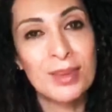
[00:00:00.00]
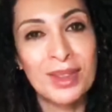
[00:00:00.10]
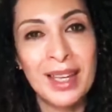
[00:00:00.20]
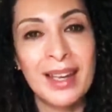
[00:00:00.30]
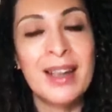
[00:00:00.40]

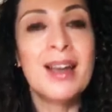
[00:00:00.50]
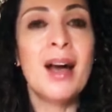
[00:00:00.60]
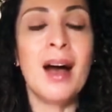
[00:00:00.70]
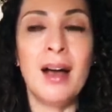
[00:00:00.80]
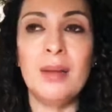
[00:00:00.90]
with it.
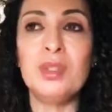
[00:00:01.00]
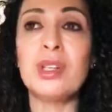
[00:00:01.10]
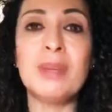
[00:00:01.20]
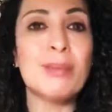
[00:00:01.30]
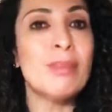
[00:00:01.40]
You
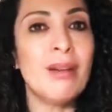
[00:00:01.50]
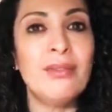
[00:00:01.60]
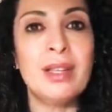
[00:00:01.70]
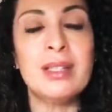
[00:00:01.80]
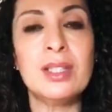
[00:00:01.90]
can make
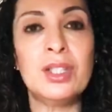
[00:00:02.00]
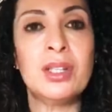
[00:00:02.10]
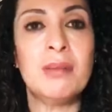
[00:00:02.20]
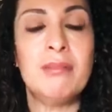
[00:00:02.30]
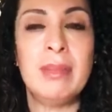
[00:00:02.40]
muffins, you
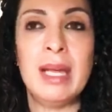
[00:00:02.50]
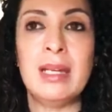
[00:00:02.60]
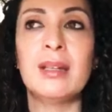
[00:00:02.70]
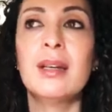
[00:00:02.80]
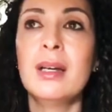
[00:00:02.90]
can
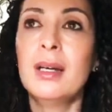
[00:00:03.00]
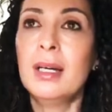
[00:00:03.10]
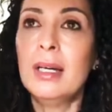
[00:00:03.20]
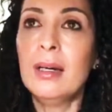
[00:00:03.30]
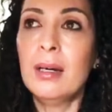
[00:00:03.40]
make
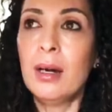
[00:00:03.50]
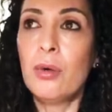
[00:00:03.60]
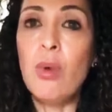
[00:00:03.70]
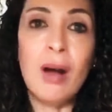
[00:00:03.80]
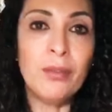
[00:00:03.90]

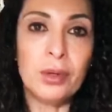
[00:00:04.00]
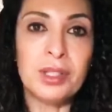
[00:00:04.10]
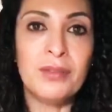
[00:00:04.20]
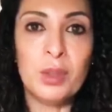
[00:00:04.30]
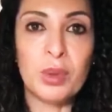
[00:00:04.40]

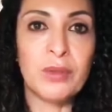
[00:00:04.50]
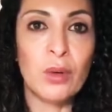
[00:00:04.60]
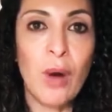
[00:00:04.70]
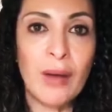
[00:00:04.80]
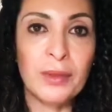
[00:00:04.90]
waffles if you
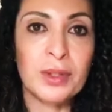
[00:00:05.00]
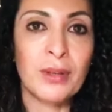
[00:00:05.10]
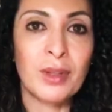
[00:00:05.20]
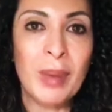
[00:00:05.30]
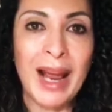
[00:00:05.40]
prefer waffles
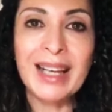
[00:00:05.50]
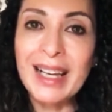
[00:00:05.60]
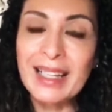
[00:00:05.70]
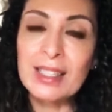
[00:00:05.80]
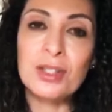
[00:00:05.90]
over
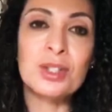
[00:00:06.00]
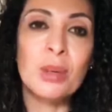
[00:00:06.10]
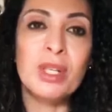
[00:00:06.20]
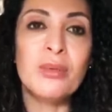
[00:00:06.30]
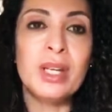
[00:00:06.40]
pancakes. There's so
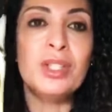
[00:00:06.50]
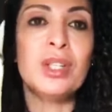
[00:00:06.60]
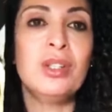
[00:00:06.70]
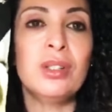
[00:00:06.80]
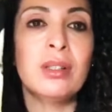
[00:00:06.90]
many ways you
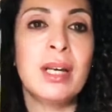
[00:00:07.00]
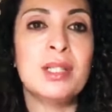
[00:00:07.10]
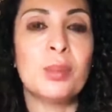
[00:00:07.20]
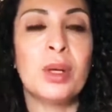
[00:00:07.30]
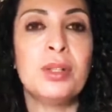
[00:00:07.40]
can
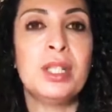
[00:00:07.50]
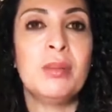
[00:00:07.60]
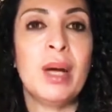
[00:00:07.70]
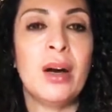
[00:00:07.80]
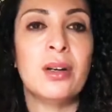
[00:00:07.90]
utilize a protein
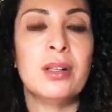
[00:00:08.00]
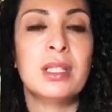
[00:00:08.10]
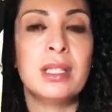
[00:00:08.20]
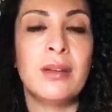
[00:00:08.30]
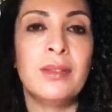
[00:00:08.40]
powder. It's
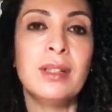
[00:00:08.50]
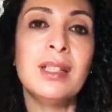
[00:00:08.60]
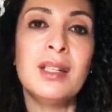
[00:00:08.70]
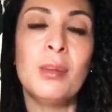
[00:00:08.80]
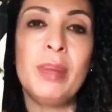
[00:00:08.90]

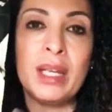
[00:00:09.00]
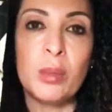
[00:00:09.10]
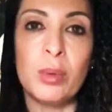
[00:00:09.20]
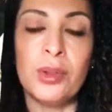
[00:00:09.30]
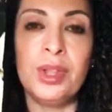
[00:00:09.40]
definitely a
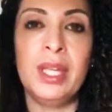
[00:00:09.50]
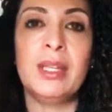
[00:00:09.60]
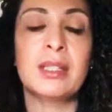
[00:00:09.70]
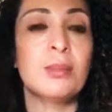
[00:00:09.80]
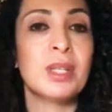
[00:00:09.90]
bakeable
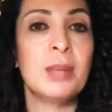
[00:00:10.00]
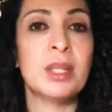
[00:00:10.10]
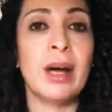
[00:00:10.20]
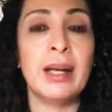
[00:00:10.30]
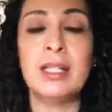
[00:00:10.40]
thing. Sometimes
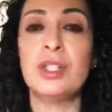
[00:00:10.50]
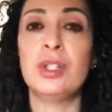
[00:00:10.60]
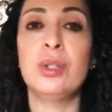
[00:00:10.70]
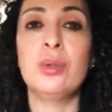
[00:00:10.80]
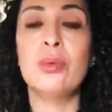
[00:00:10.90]
I'll add it
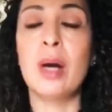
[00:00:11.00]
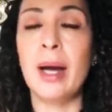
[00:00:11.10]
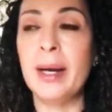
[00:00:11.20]
to